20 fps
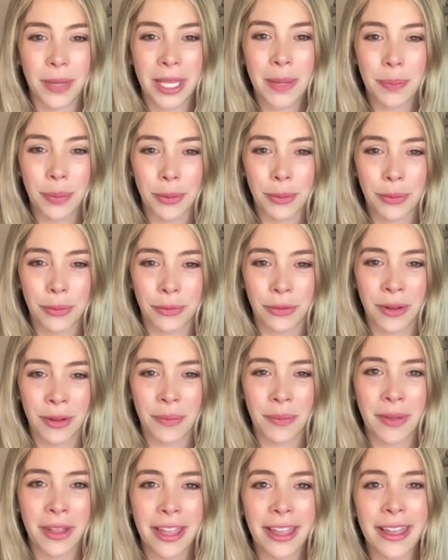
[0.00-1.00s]
people
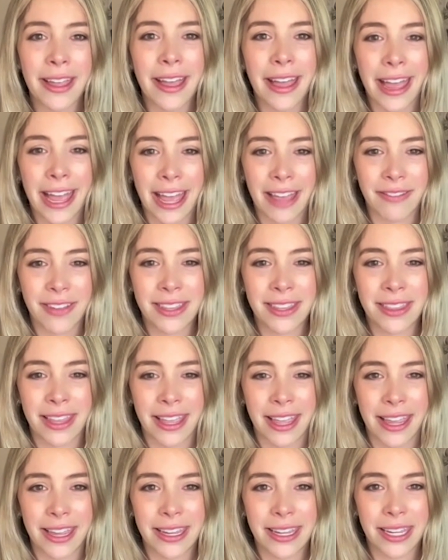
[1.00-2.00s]
from having
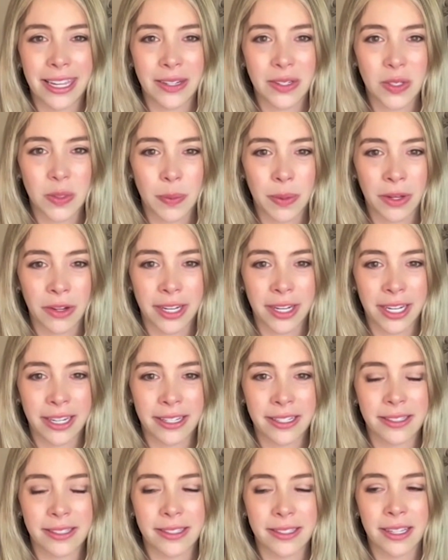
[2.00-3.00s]
that
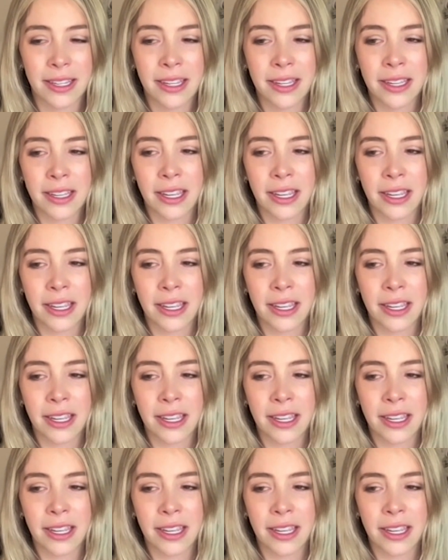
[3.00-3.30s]
experience.